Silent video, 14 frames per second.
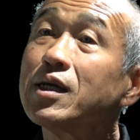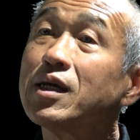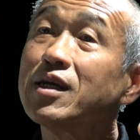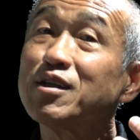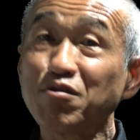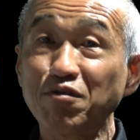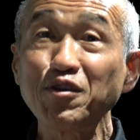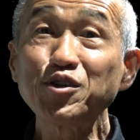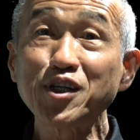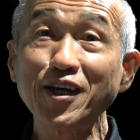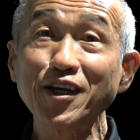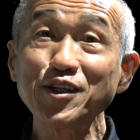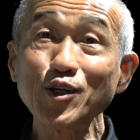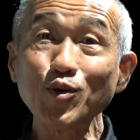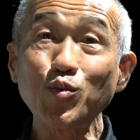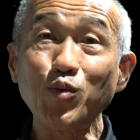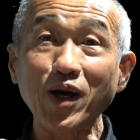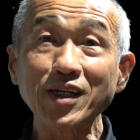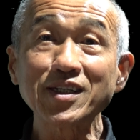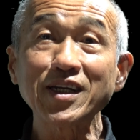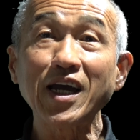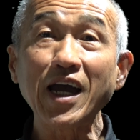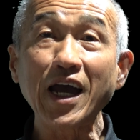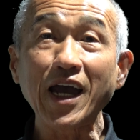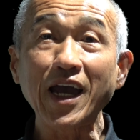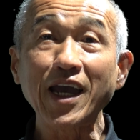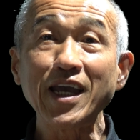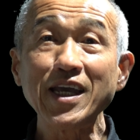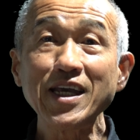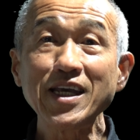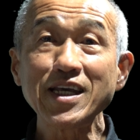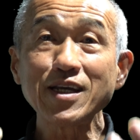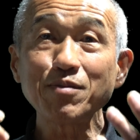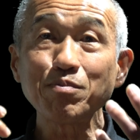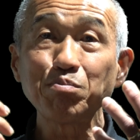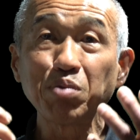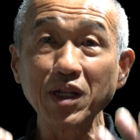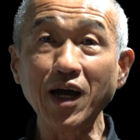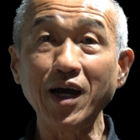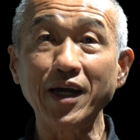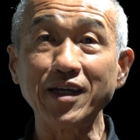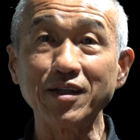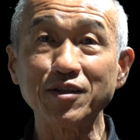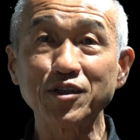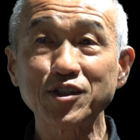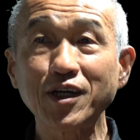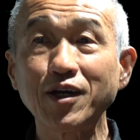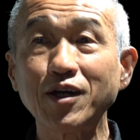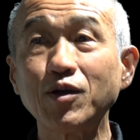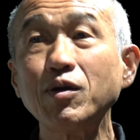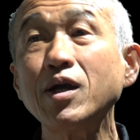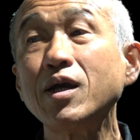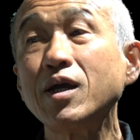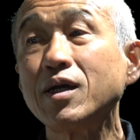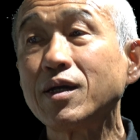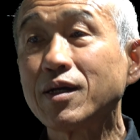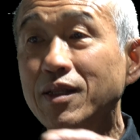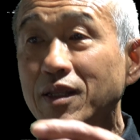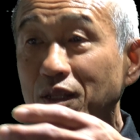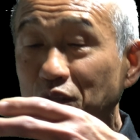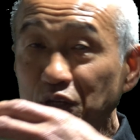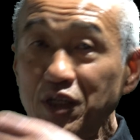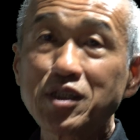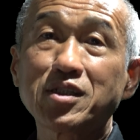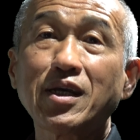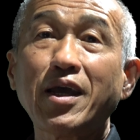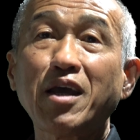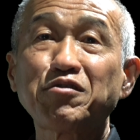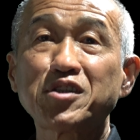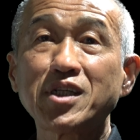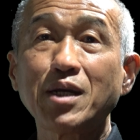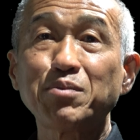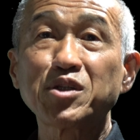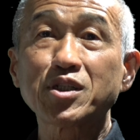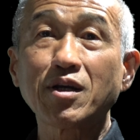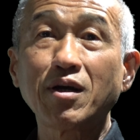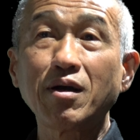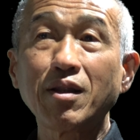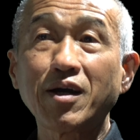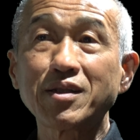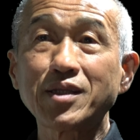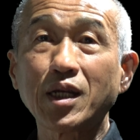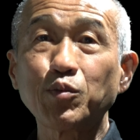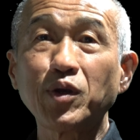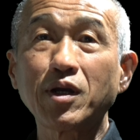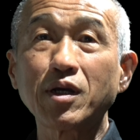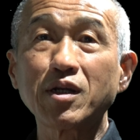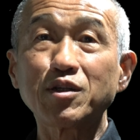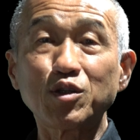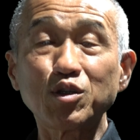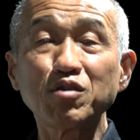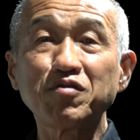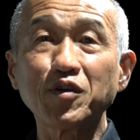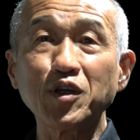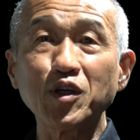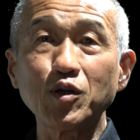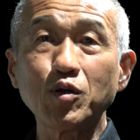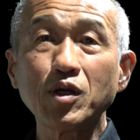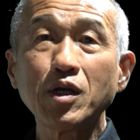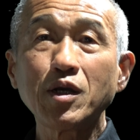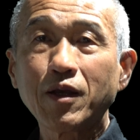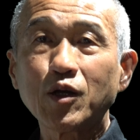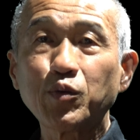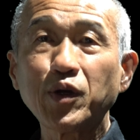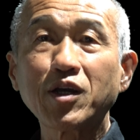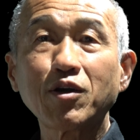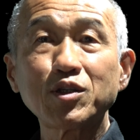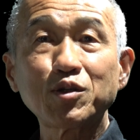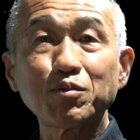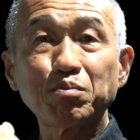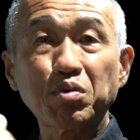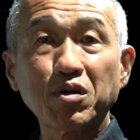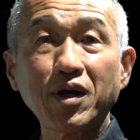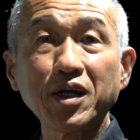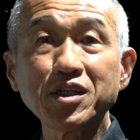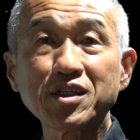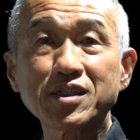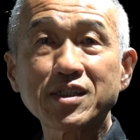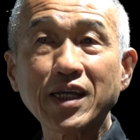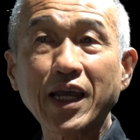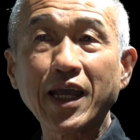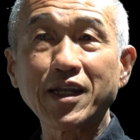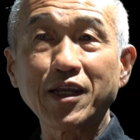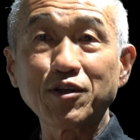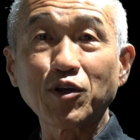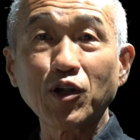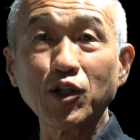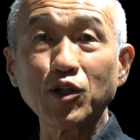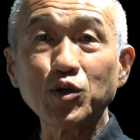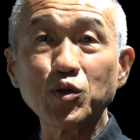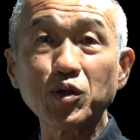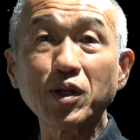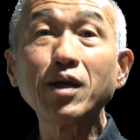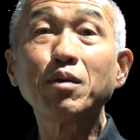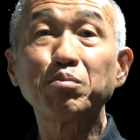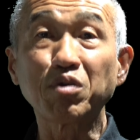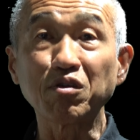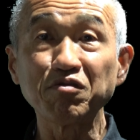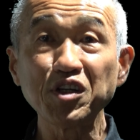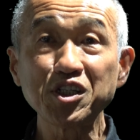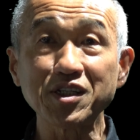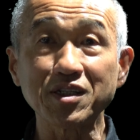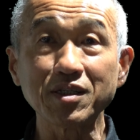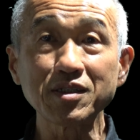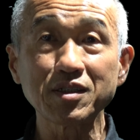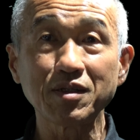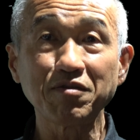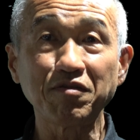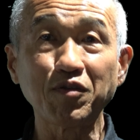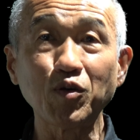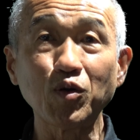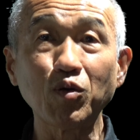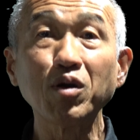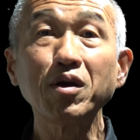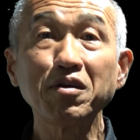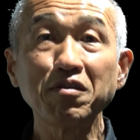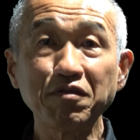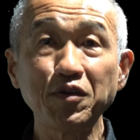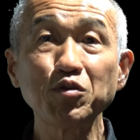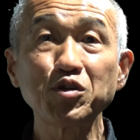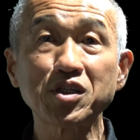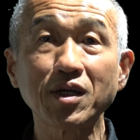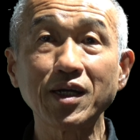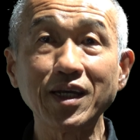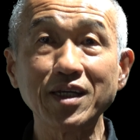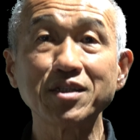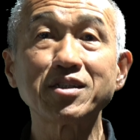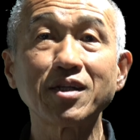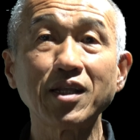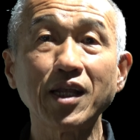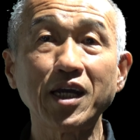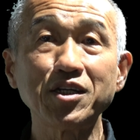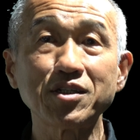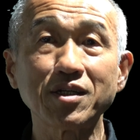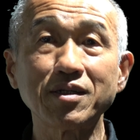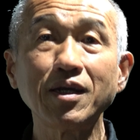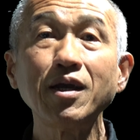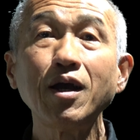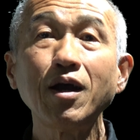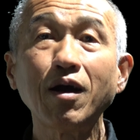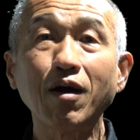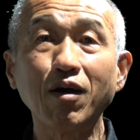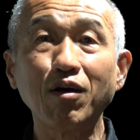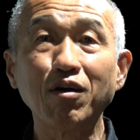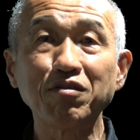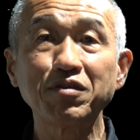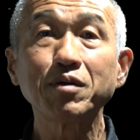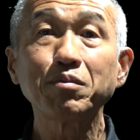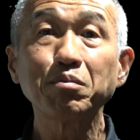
in the future you'll want a blind. So this FCM skylight that we're going to do for you, we're going to price and include provisions for future installation of